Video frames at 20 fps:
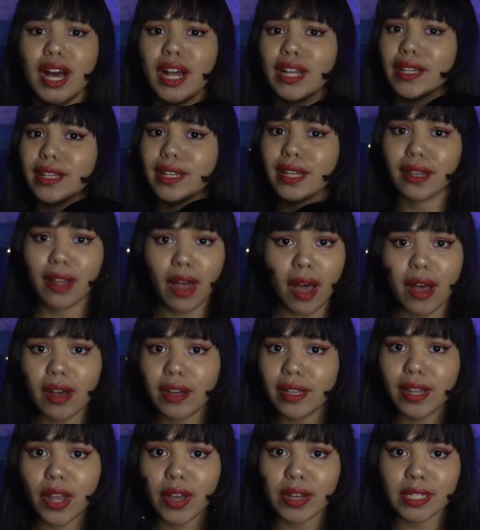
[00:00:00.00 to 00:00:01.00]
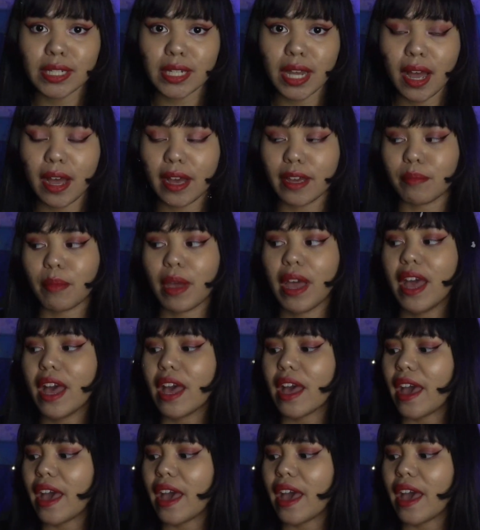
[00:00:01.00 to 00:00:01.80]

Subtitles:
a long time,